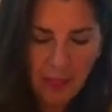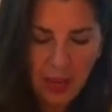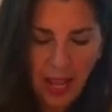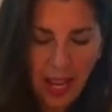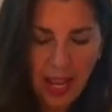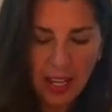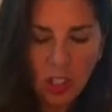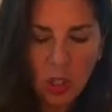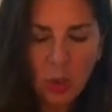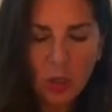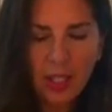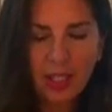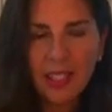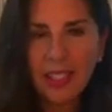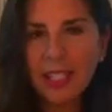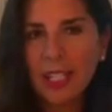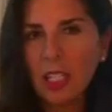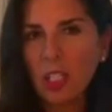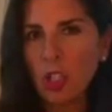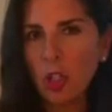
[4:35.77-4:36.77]
And you can
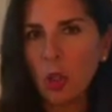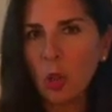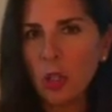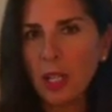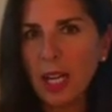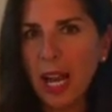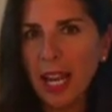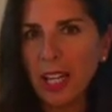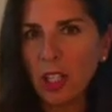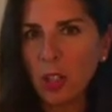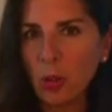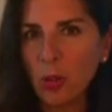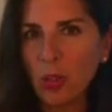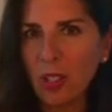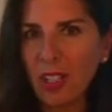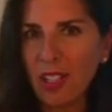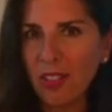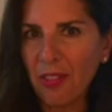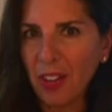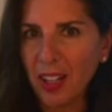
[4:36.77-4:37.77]
see too that I used
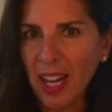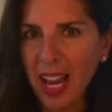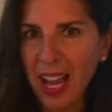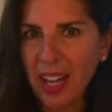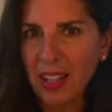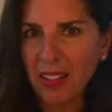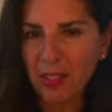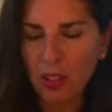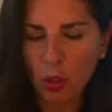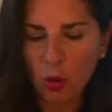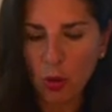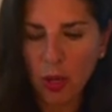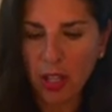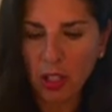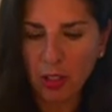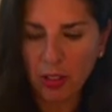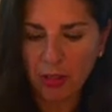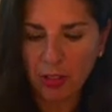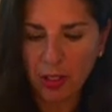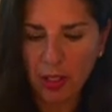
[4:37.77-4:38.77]
a different kind of
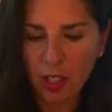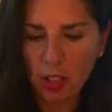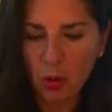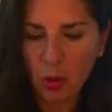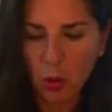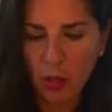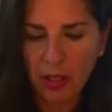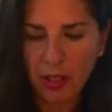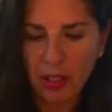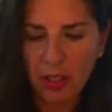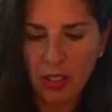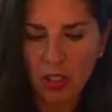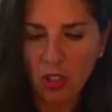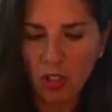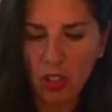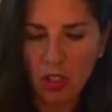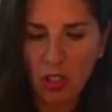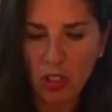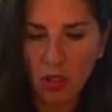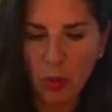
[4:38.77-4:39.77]
strainer for this one. This is
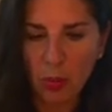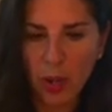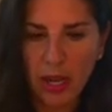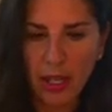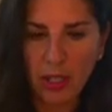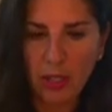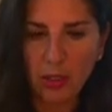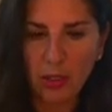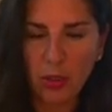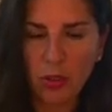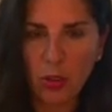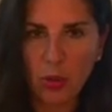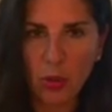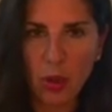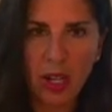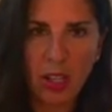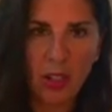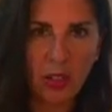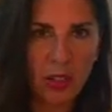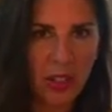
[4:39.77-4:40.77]
just a regular
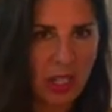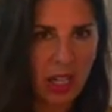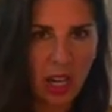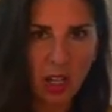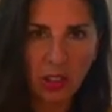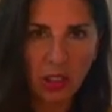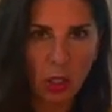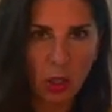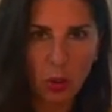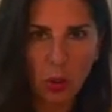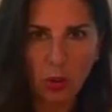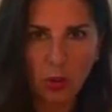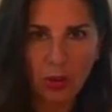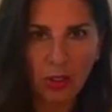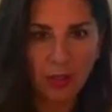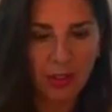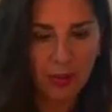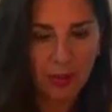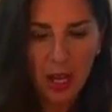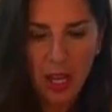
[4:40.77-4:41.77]
strainer that I'll use
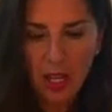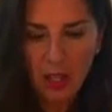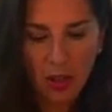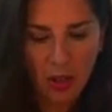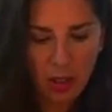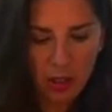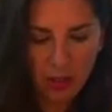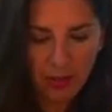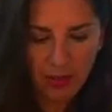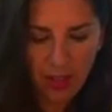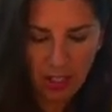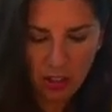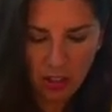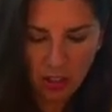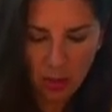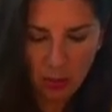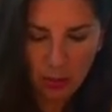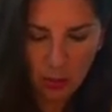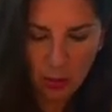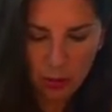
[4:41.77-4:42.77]
for cooked
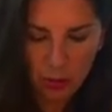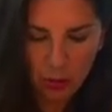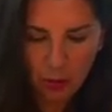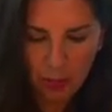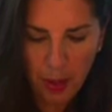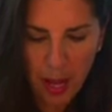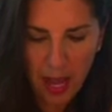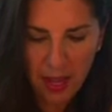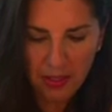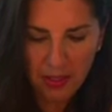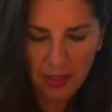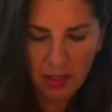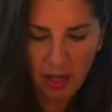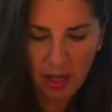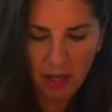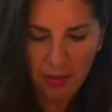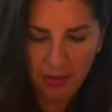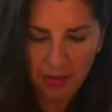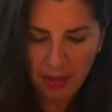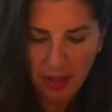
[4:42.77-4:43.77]
vegetables or pasta.
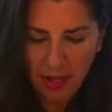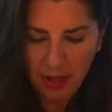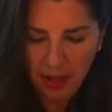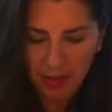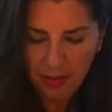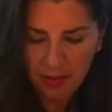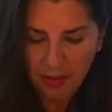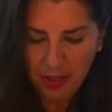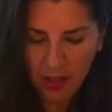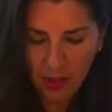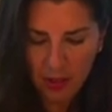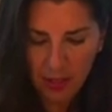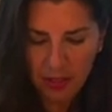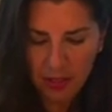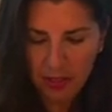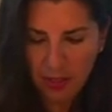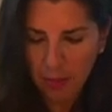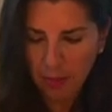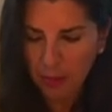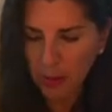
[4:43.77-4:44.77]
Very
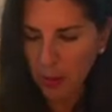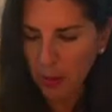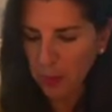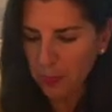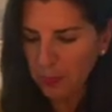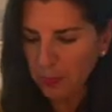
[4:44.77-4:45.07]
simple.